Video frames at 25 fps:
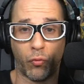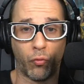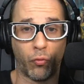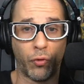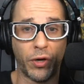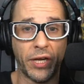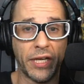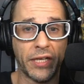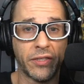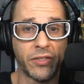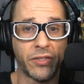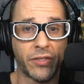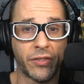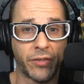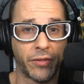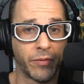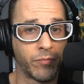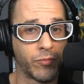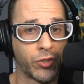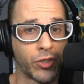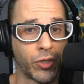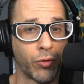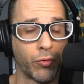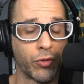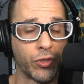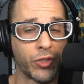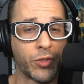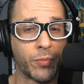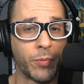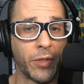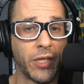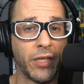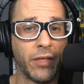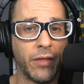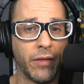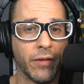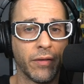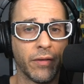risk, so to
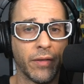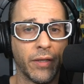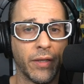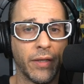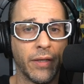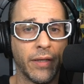speak,